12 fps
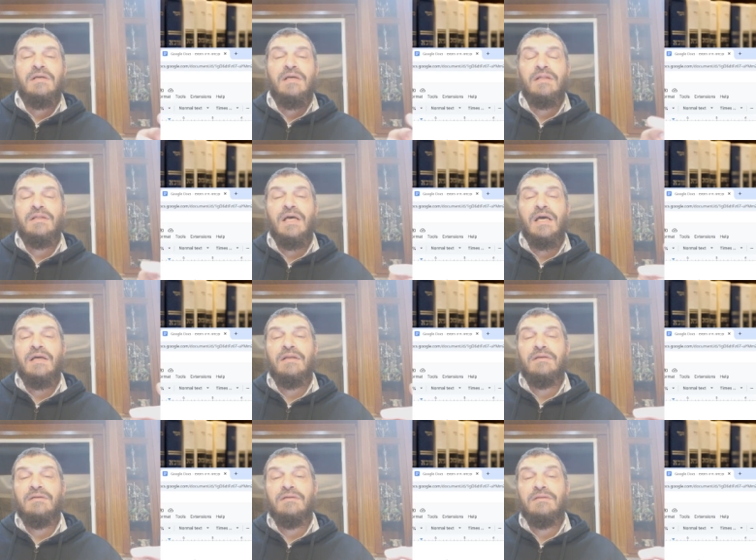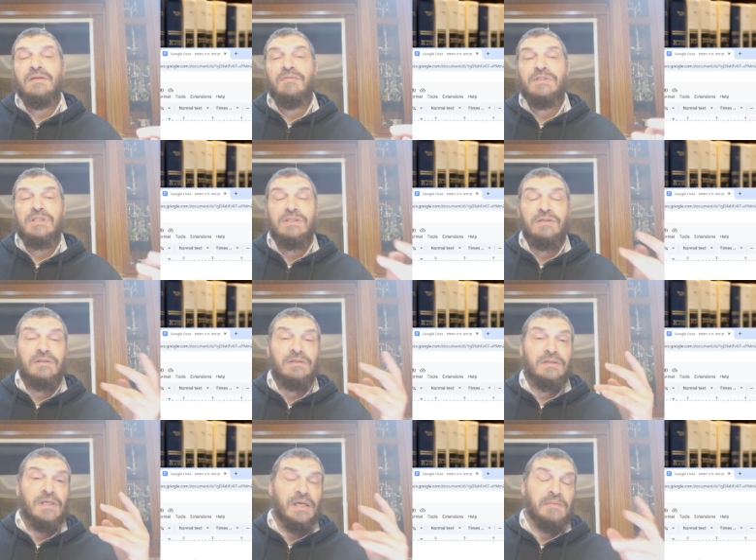And then there was a
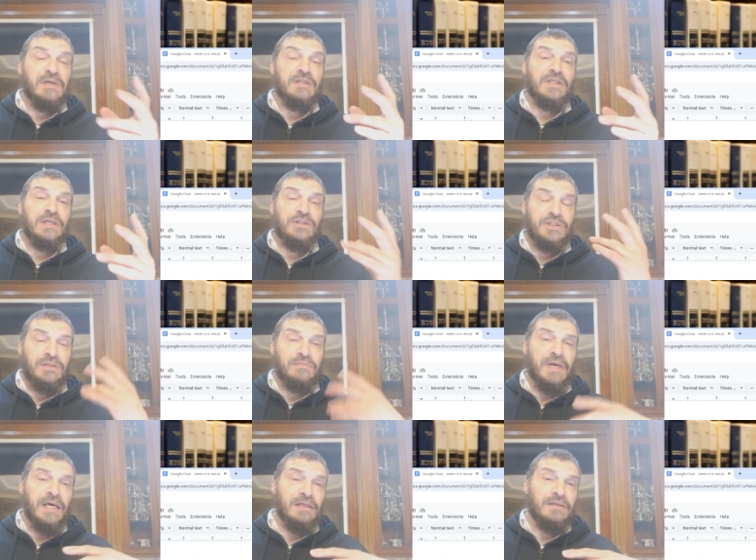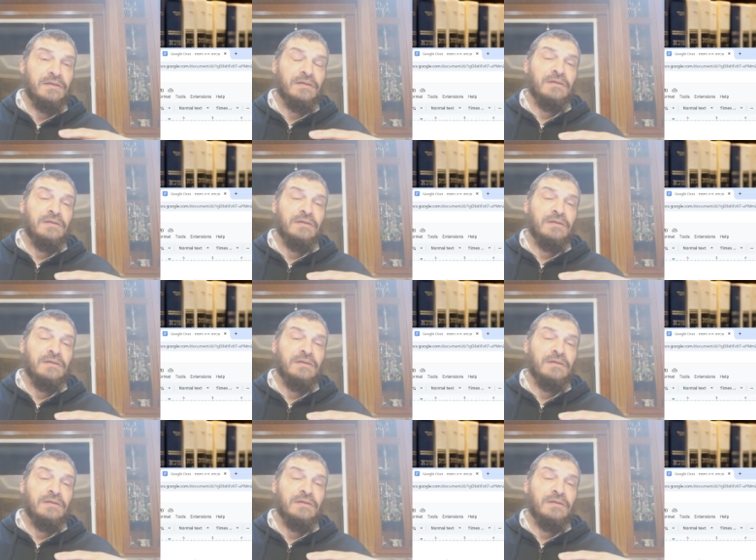certain image that she made.